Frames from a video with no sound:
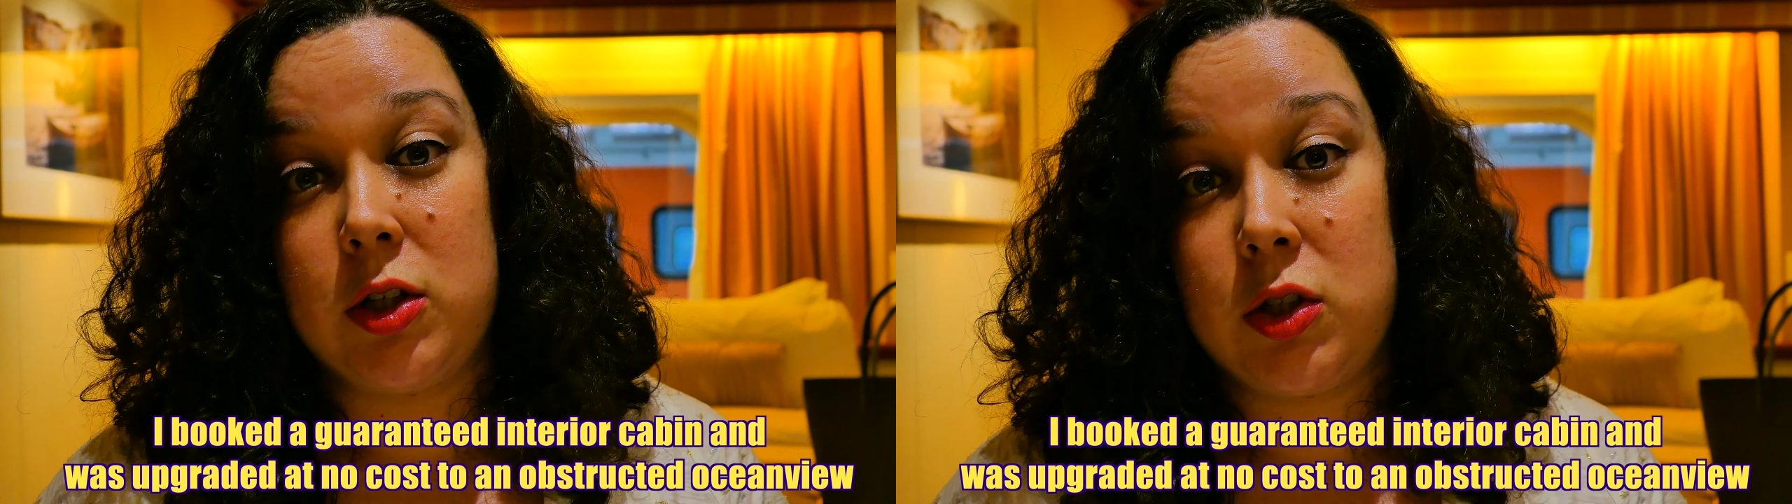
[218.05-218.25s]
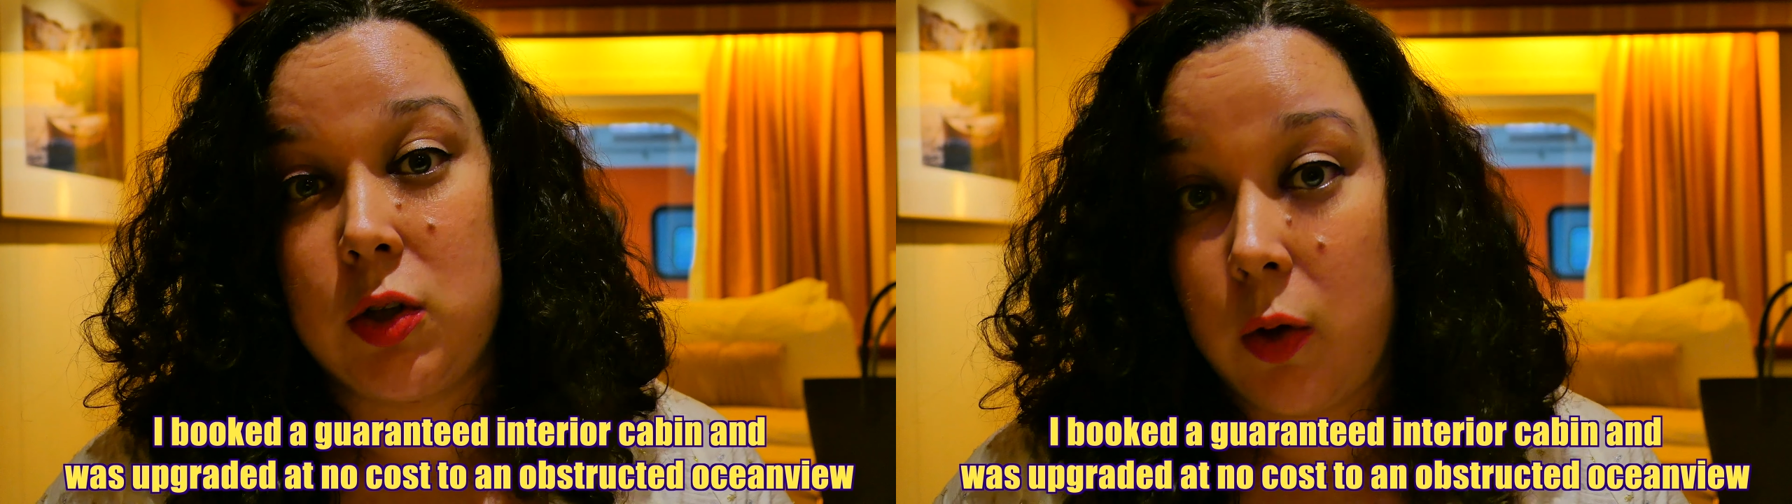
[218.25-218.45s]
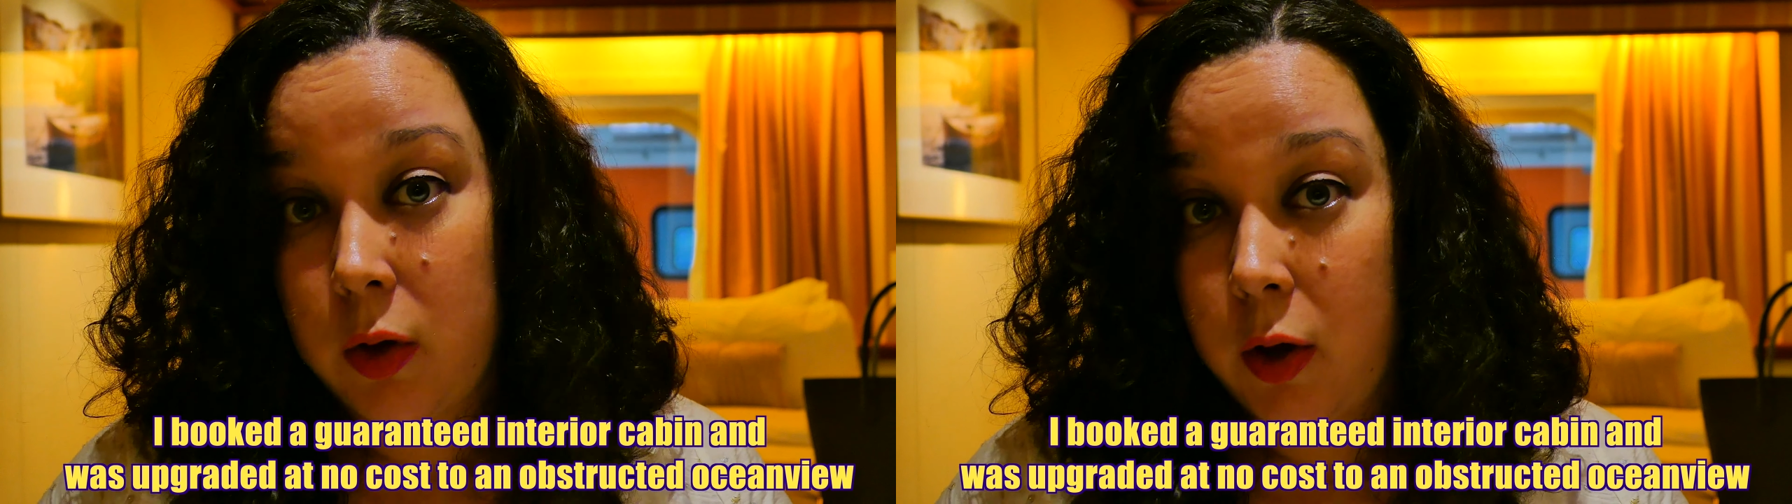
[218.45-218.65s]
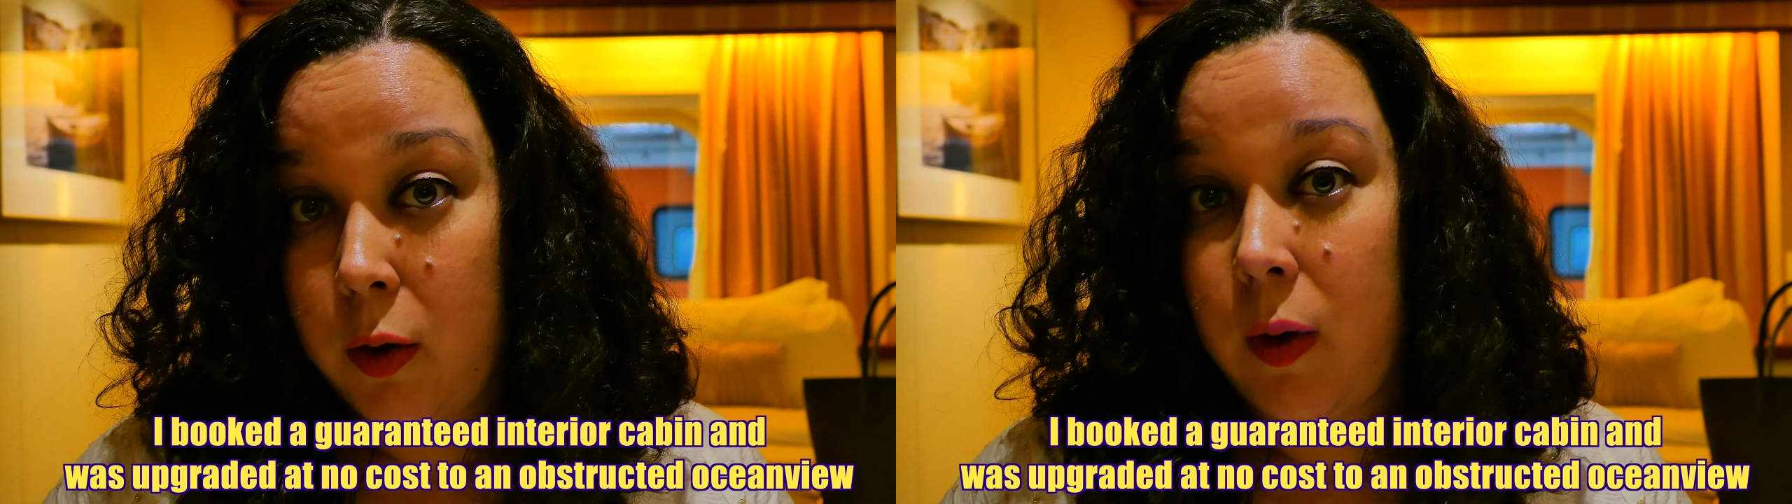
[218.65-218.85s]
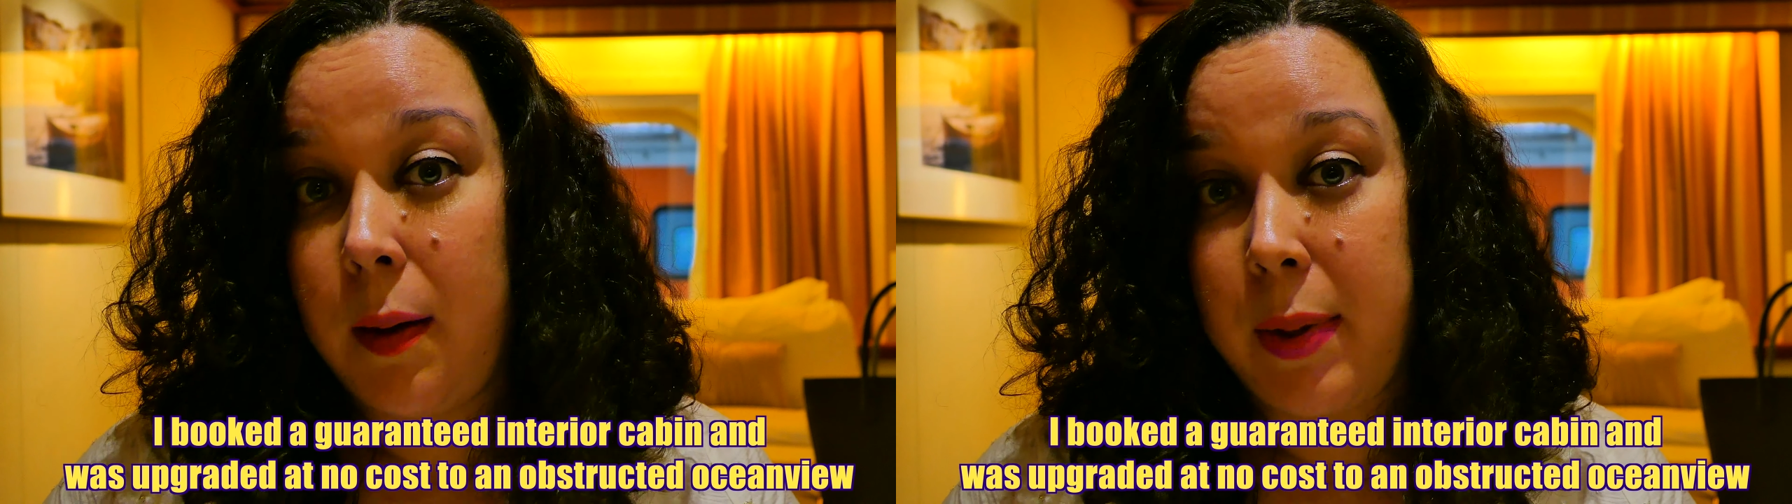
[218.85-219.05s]

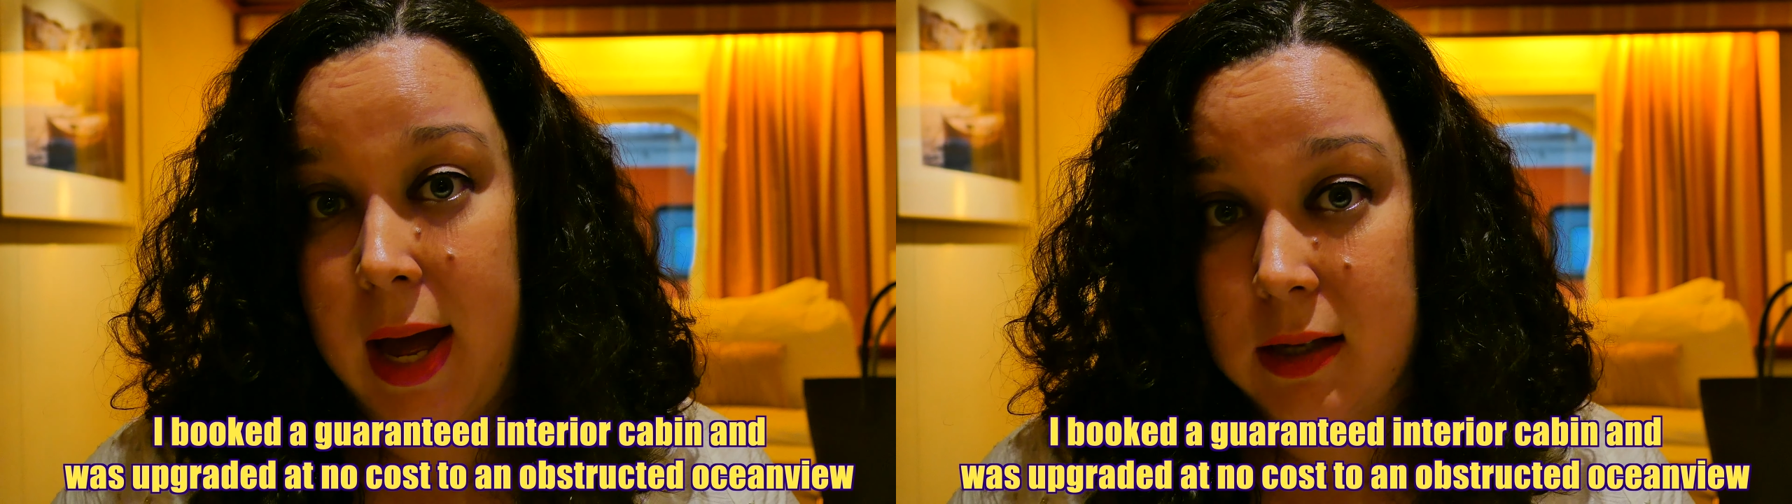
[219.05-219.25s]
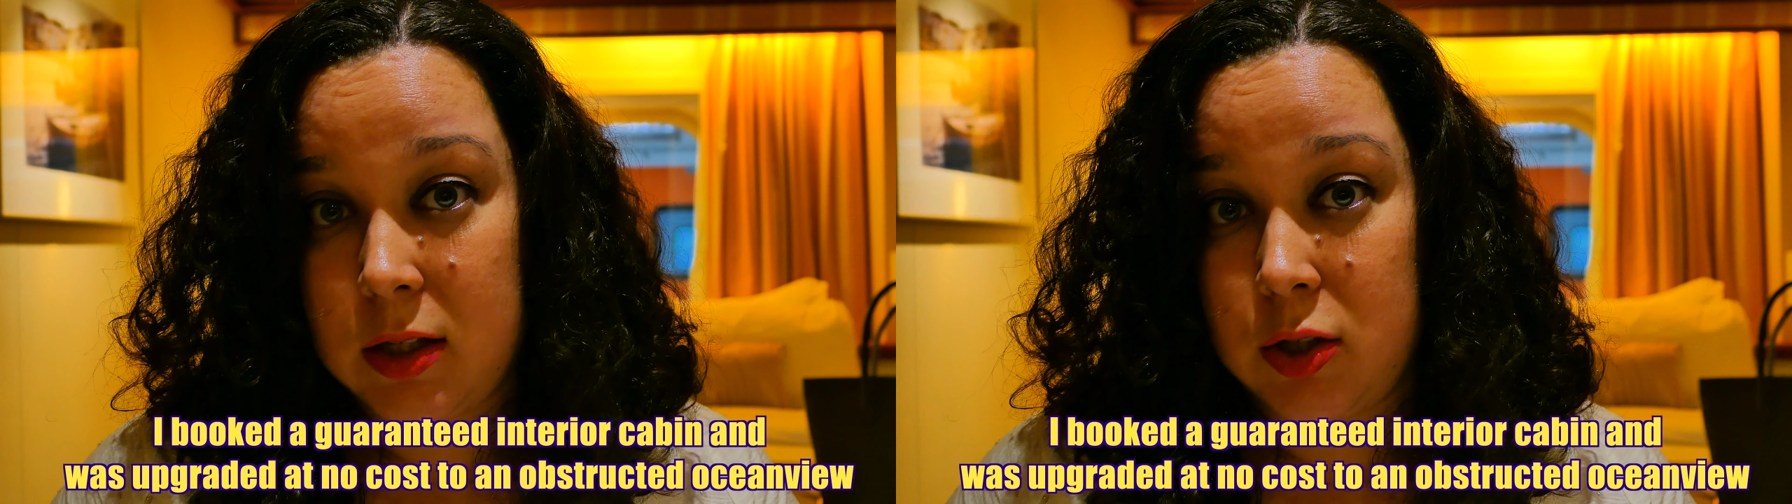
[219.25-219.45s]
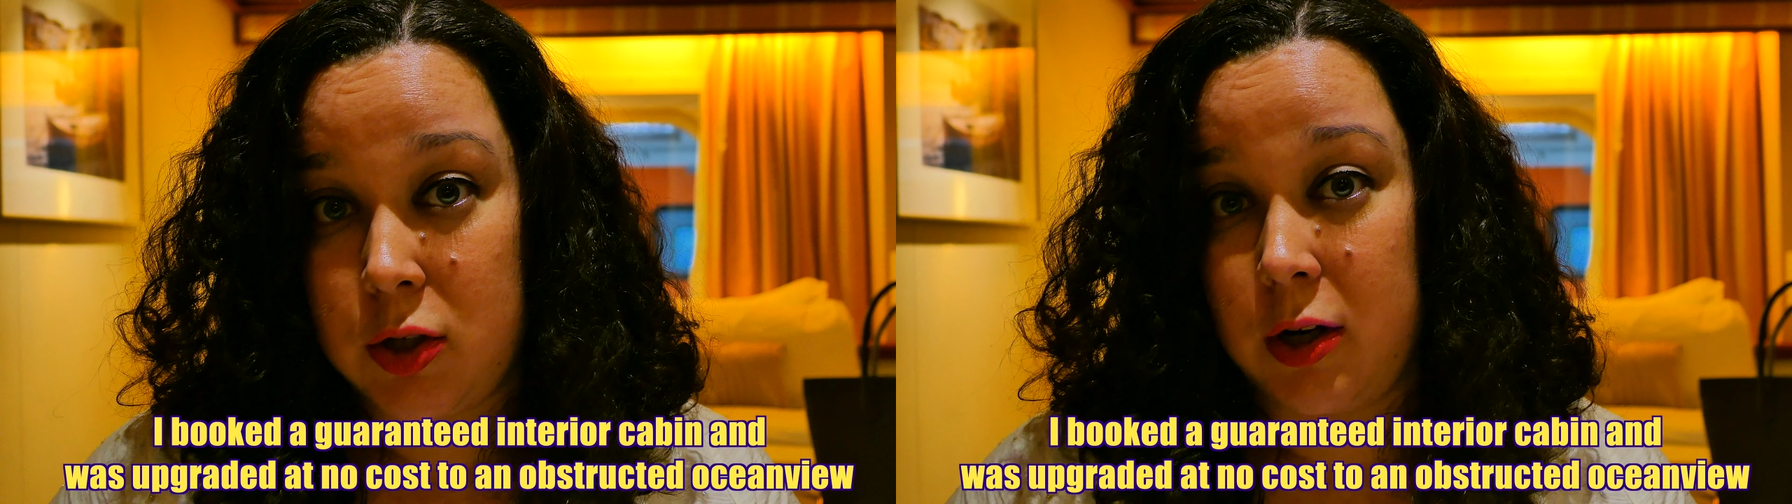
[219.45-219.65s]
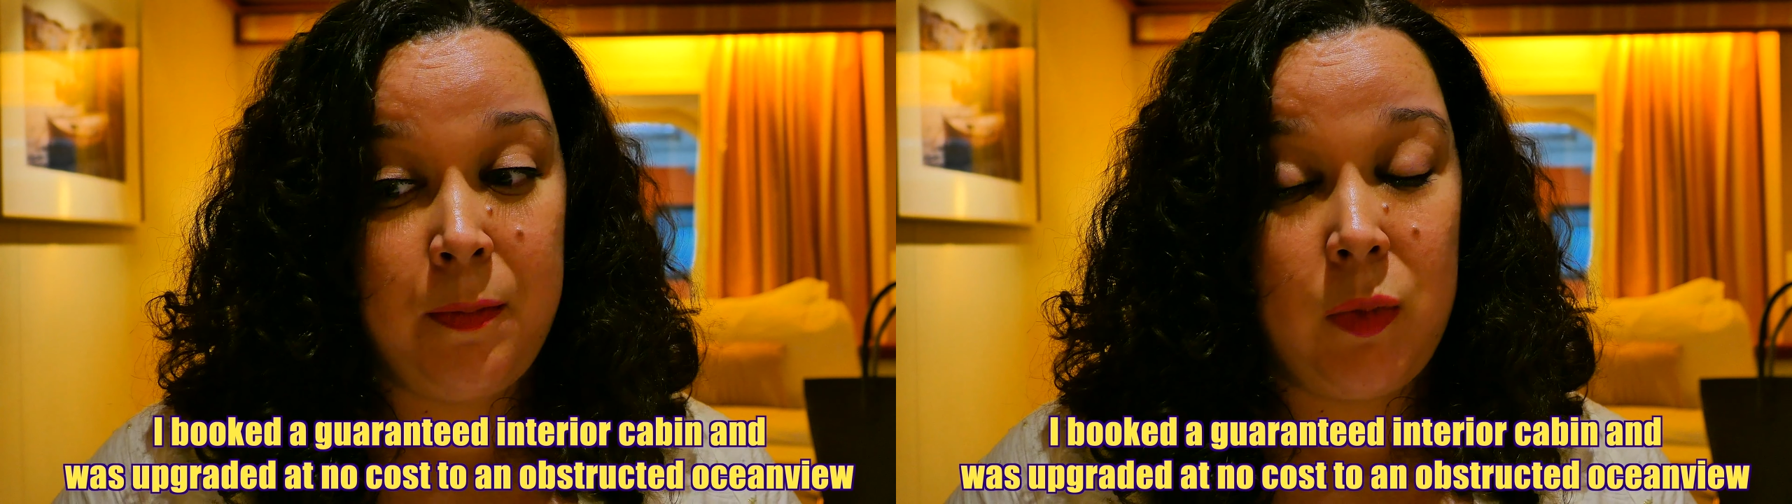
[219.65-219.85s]
solo passenger